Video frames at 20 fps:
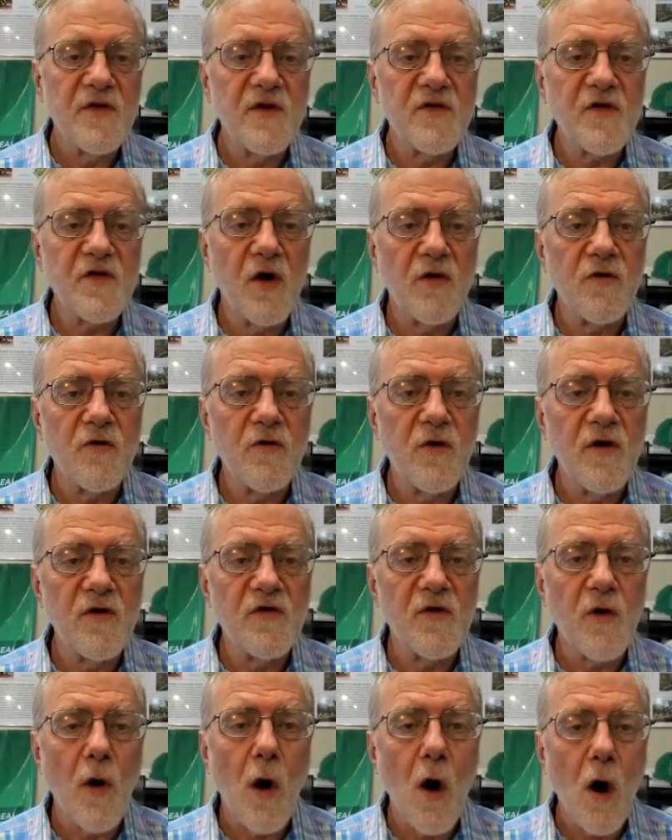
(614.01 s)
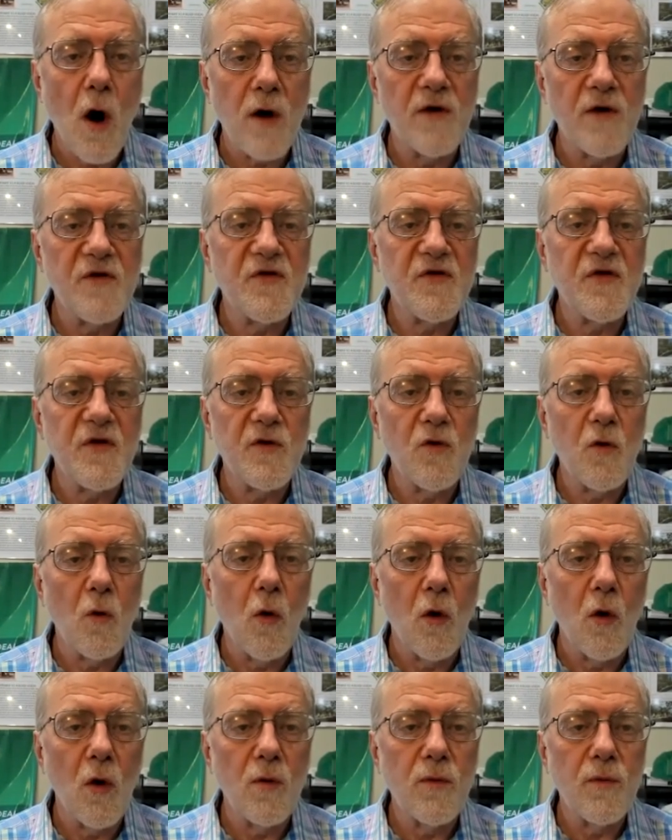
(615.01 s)
This country is the hardest in the
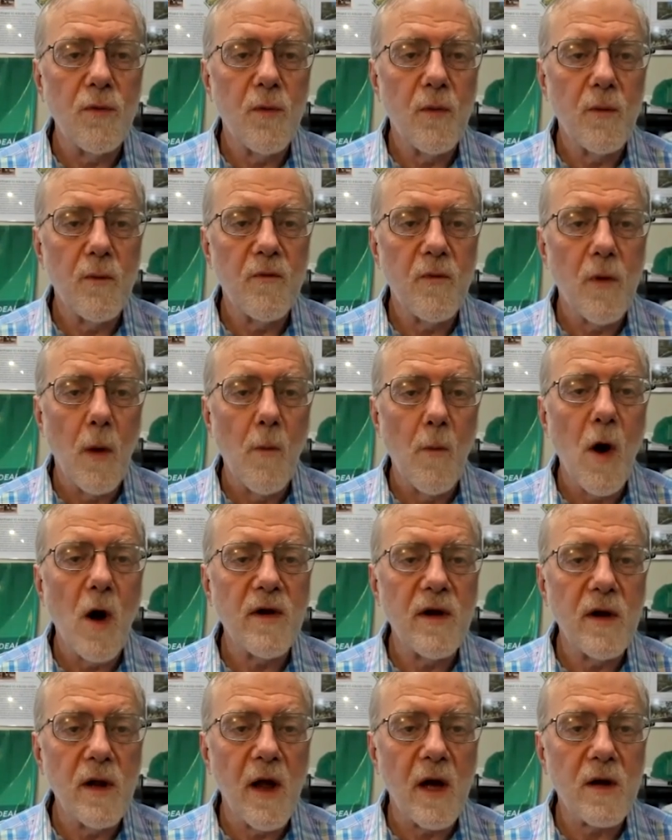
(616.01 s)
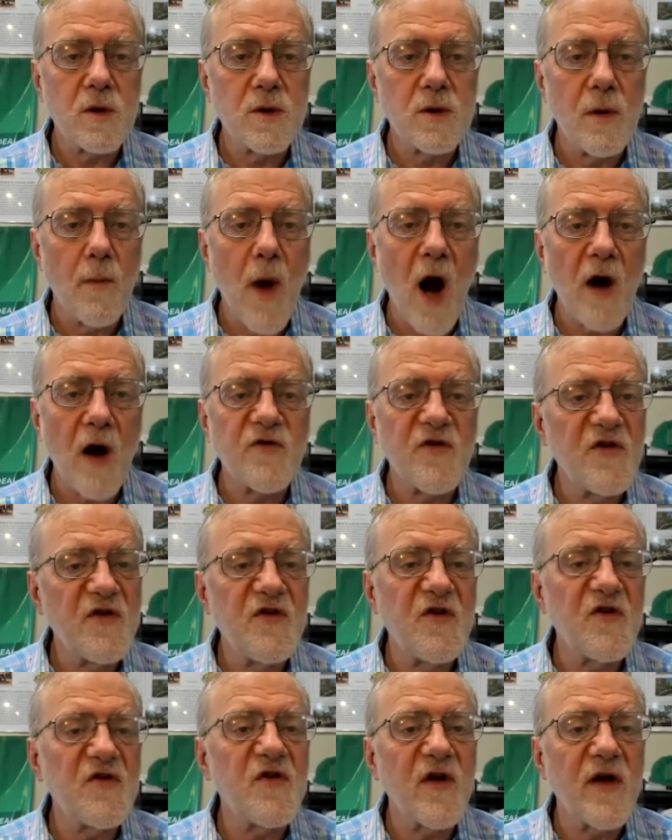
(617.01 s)
world among the electoral democracies
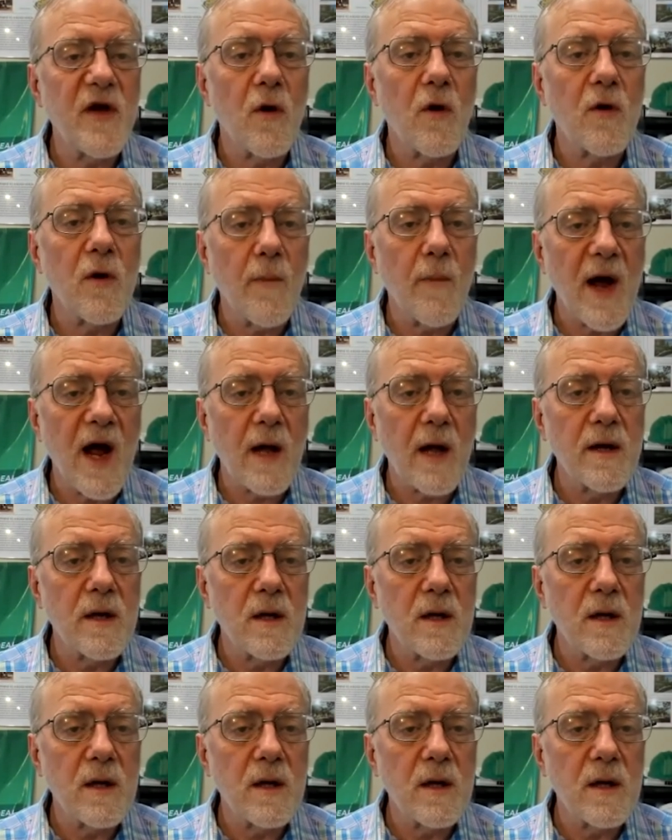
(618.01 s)
just to get on a ballot.